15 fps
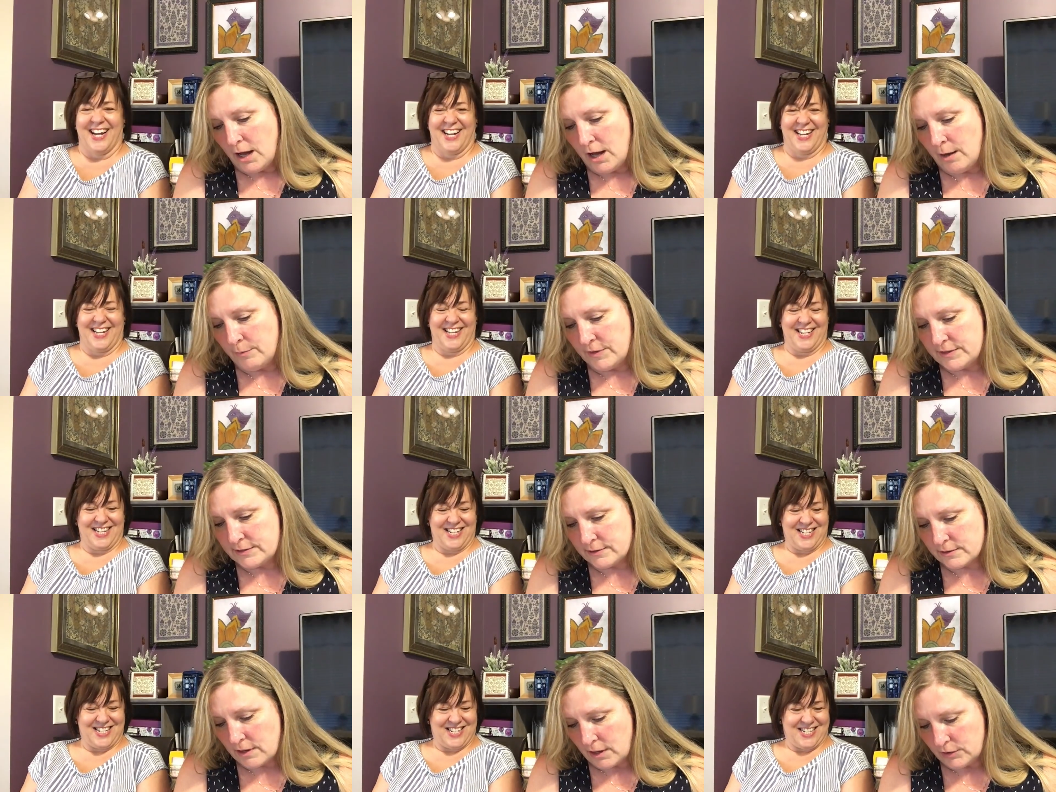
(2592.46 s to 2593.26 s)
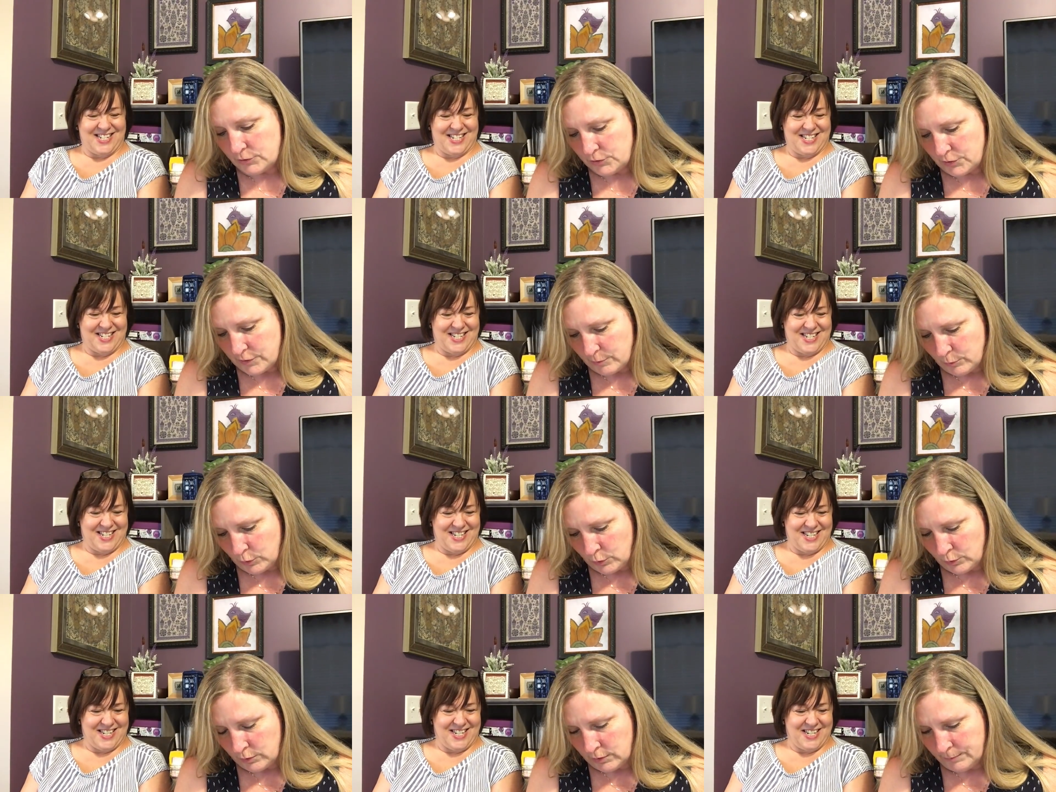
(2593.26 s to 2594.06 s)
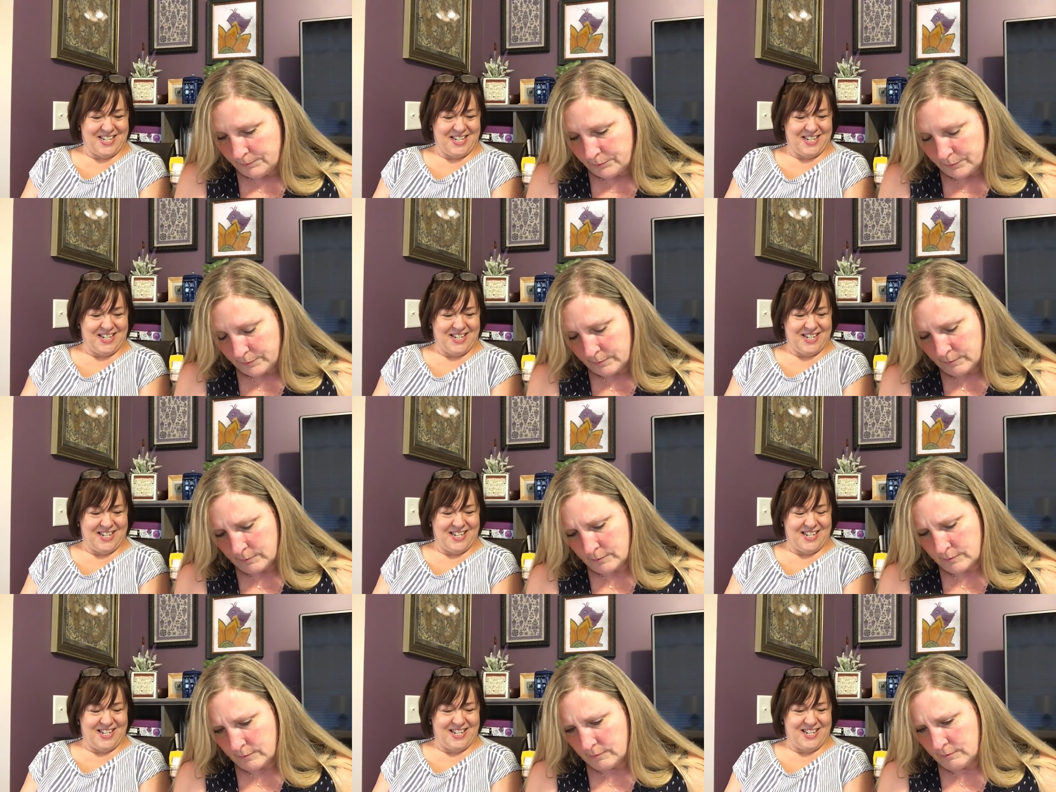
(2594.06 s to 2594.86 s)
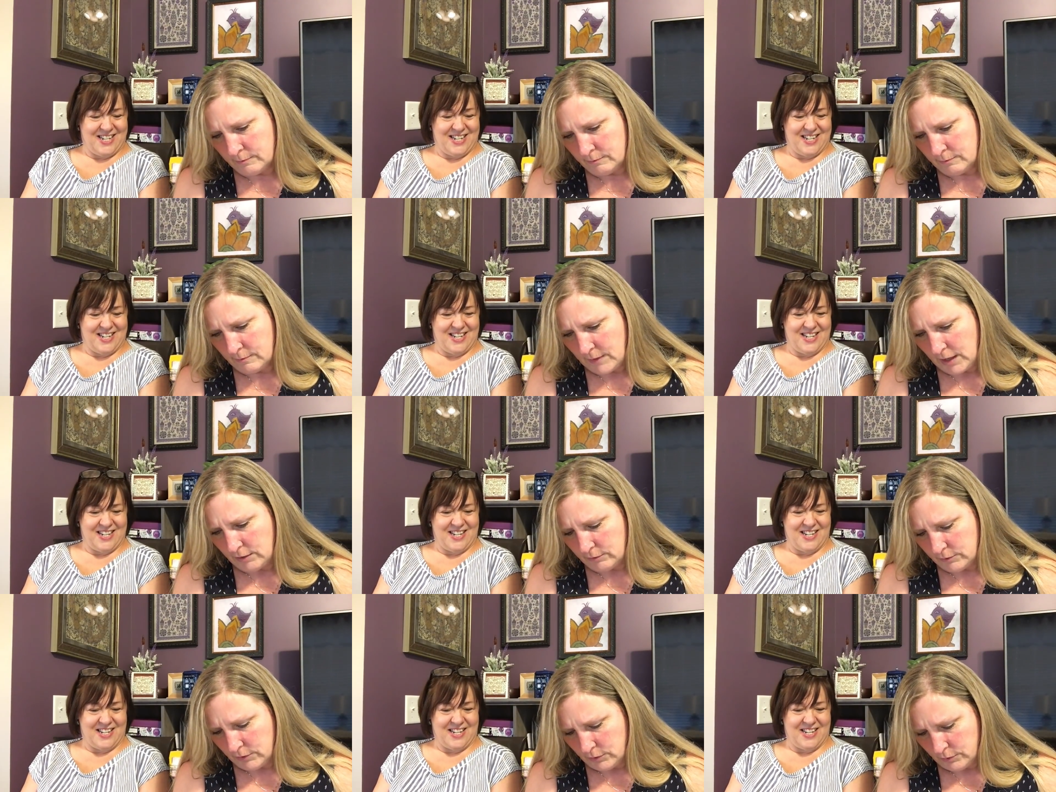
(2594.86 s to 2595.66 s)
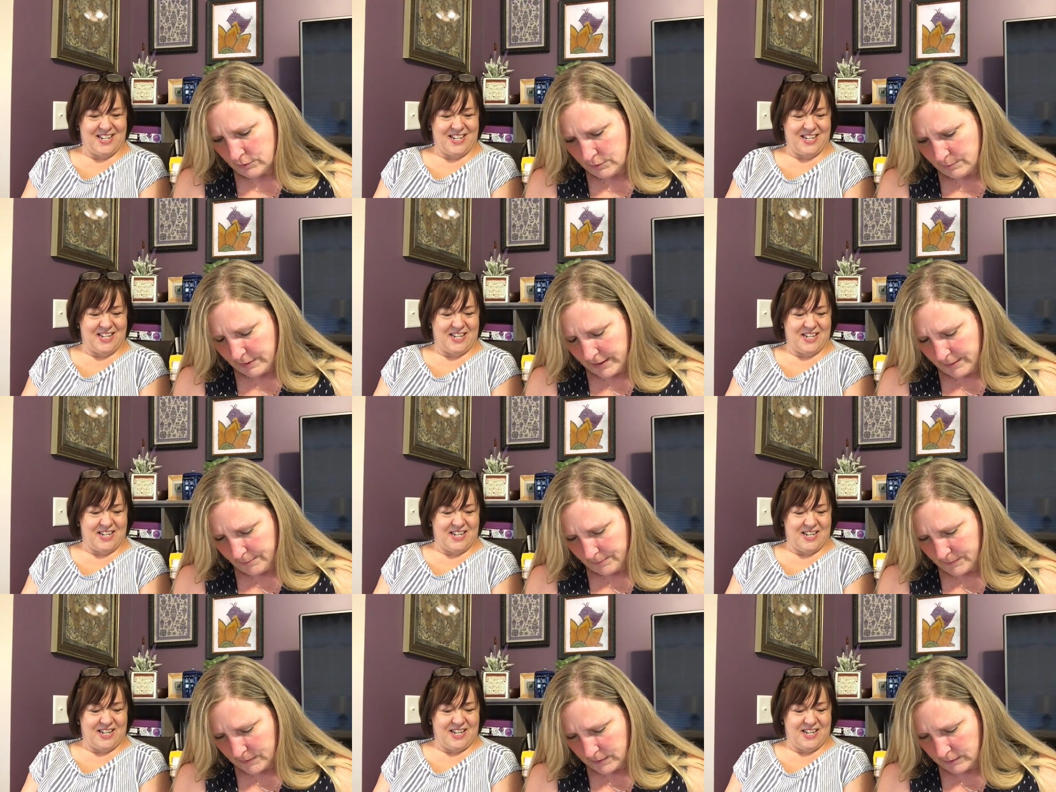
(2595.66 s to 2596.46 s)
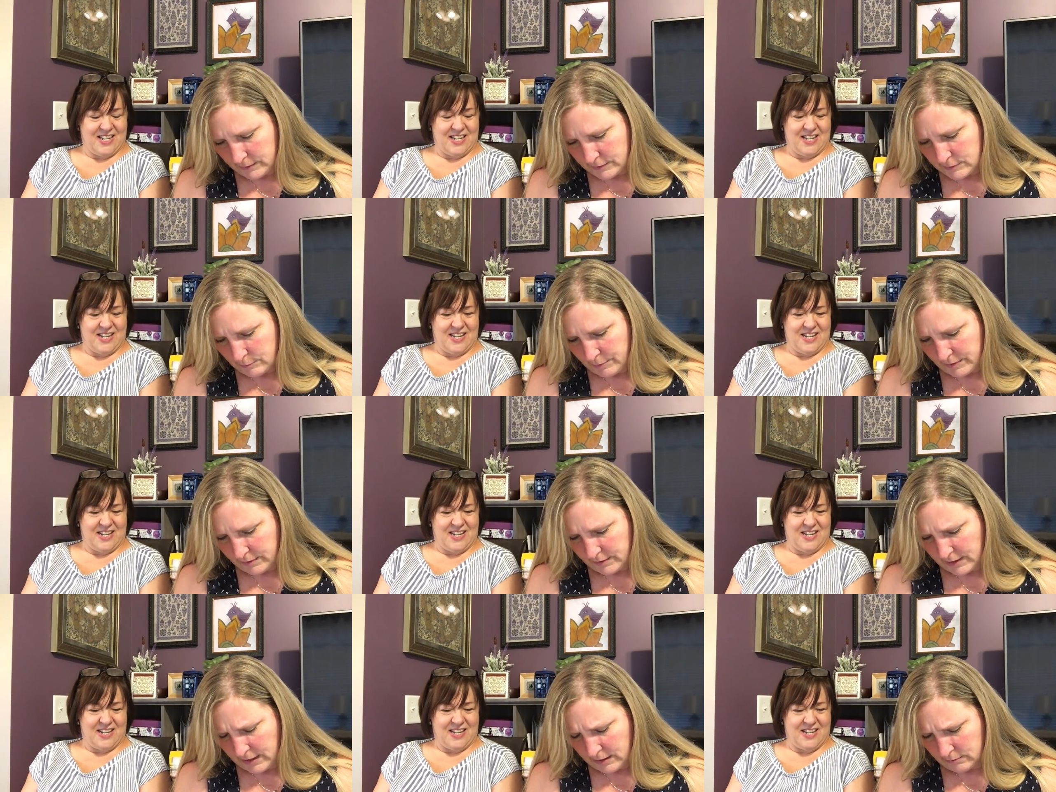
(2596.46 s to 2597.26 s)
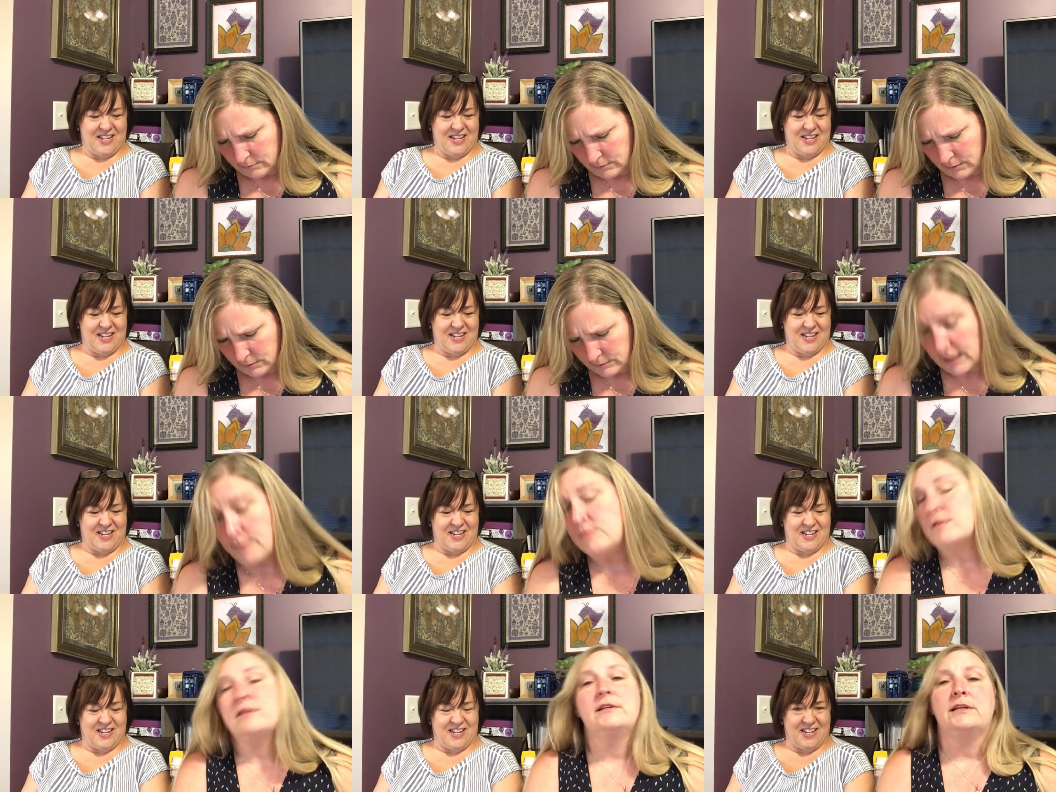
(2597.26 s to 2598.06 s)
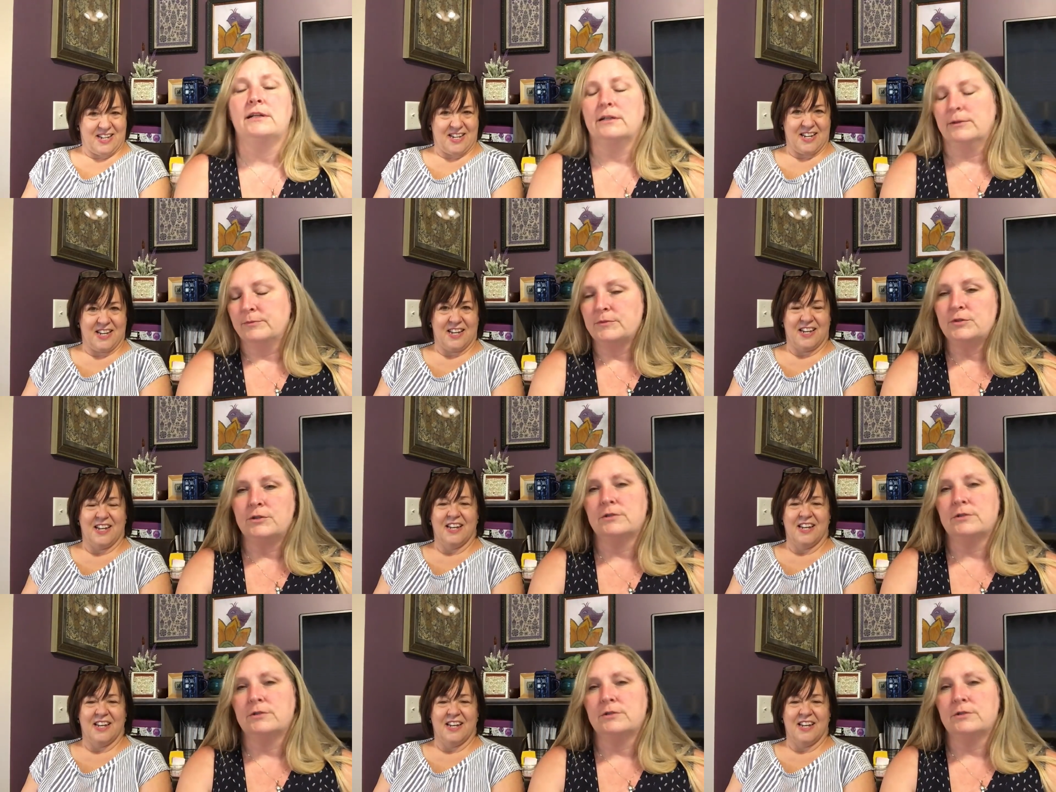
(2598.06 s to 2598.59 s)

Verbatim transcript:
Speaker 1: Um, this is called To the Moon. I don't know who it's by. Elizabeth Ant, no, Dames of the Needle, to,